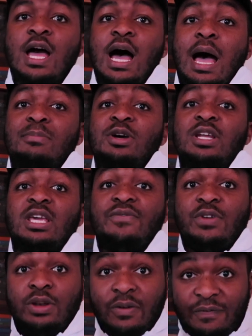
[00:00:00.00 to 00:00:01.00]
I'm going to
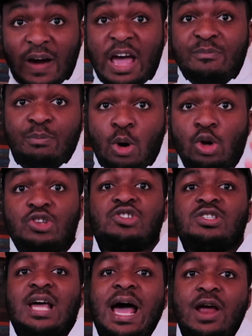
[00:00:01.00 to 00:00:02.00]
give you the 5
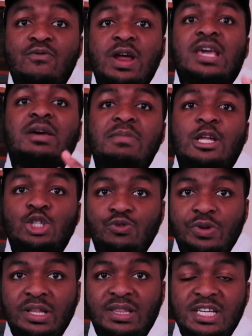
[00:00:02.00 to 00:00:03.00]
books that I recommend you
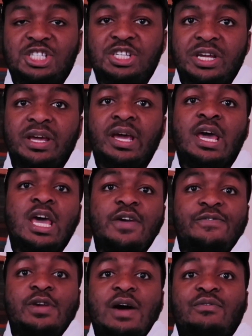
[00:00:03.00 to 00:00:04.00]
read this year
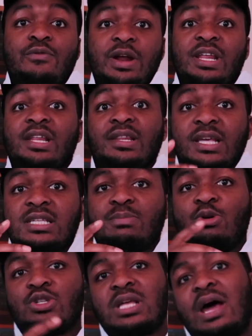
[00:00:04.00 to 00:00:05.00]
if you haven't read it. These are
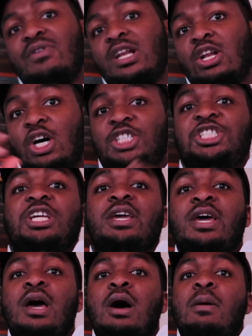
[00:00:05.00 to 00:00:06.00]
books that I read last
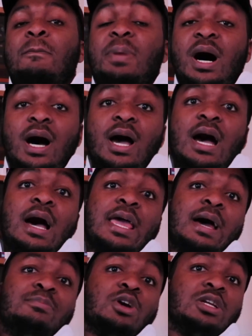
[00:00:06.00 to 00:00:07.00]
year, but
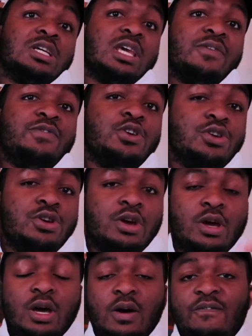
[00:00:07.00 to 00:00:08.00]
I am going to give you
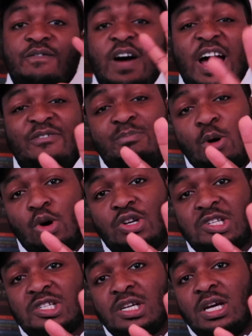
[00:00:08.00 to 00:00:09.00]
5
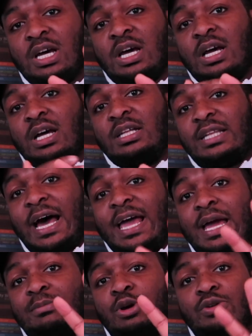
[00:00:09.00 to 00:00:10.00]
books that I
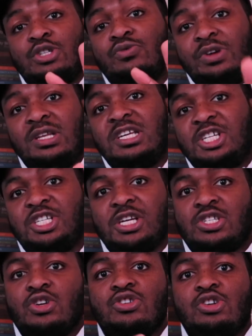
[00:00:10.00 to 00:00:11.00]
am going to read this
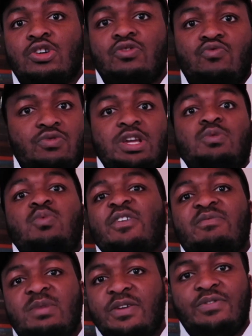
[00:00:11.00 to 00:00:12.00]
year, so you can read
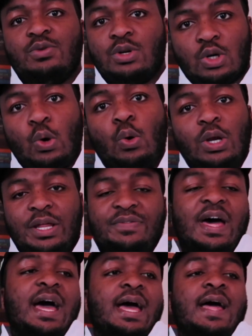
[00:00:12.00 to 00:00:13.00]
with me, if you want to call it
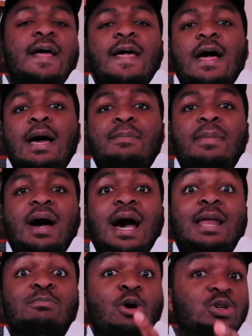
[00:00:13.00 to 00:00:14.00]
that.
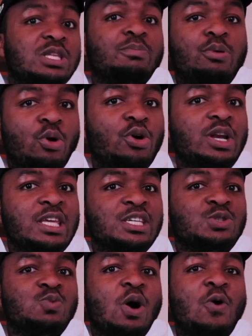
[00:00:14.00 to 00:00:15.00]
And most importantly
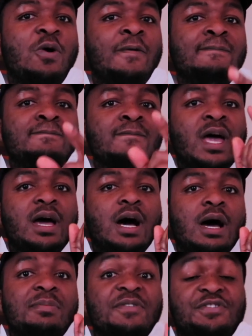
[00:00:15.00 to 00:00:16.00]
as well,
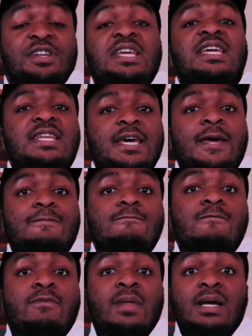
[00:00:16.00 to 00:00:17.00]
if you need
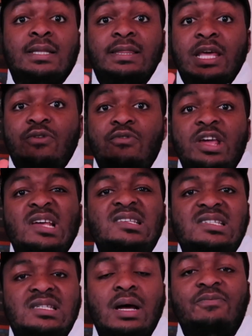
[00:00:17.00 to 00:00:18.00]
it, there
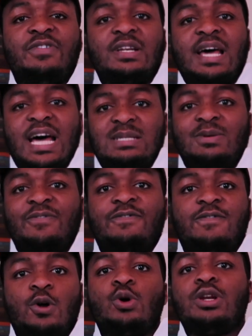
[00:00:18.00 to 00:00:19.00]
is something that has been
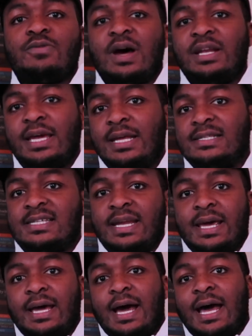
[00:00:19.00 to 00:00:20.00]
floating around the
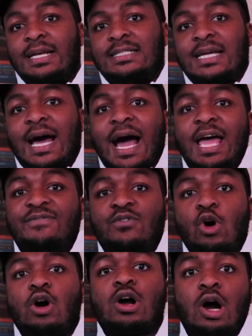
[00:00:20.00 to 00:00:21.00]
internet, and I've
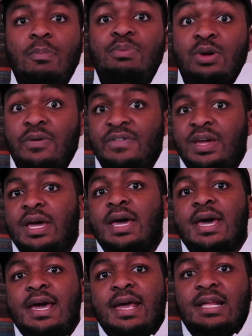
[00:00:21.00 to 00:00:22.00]
got a copy of it.
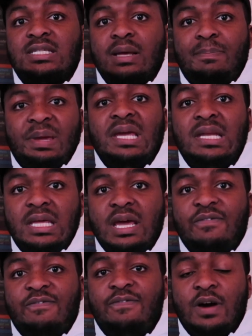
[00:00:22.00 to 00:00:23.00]
It's a
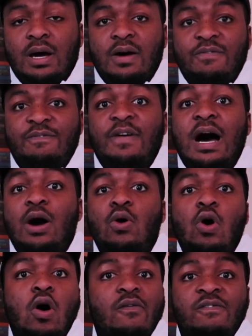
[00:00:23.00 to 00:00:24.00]
PDF
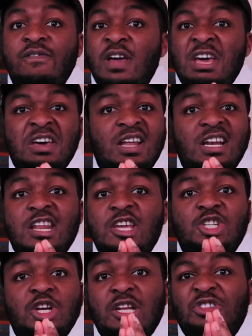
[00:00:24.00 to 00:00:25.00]
file of
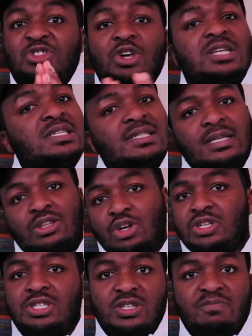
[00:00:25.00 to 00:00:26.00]
literally dozens and
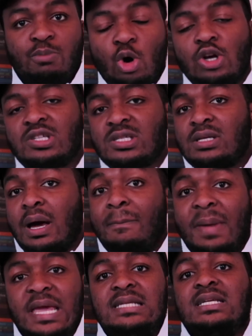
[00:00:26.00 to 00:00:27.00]
dozens of books,
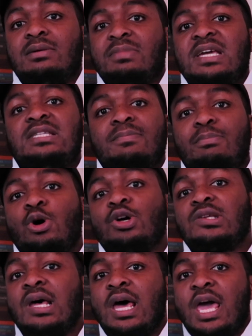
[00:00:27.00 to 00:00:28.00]
amazing
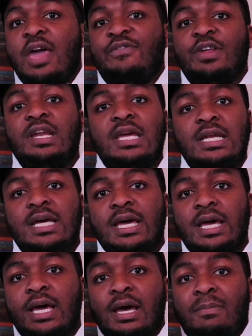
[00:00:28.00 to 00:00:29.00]
books. If you need
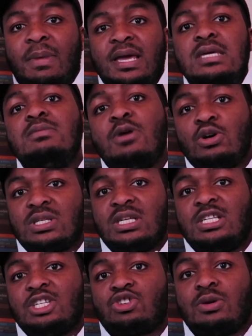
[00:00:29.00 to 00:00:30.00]
it, my email's in
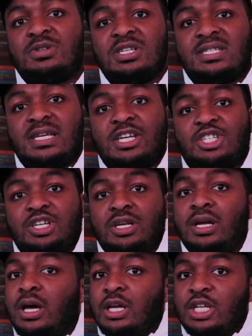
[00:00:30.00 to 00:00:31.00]
the description
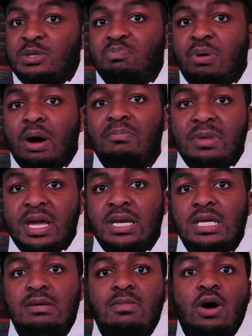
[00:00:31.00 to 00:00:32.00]
section. Just pop me
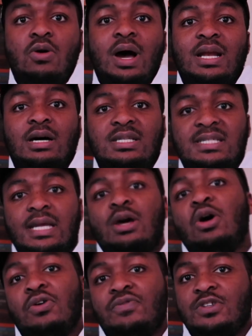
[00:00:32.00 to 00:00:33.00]
an email and I'll send
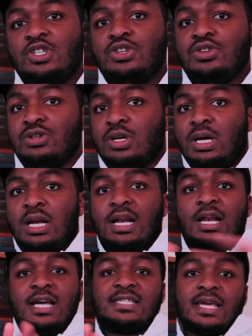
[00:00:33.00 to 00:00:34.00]
it over to you.
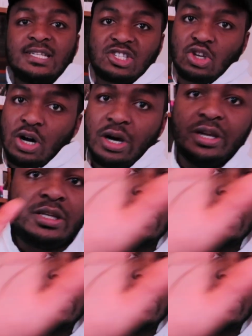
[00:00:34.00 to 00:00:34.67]
Let's get started.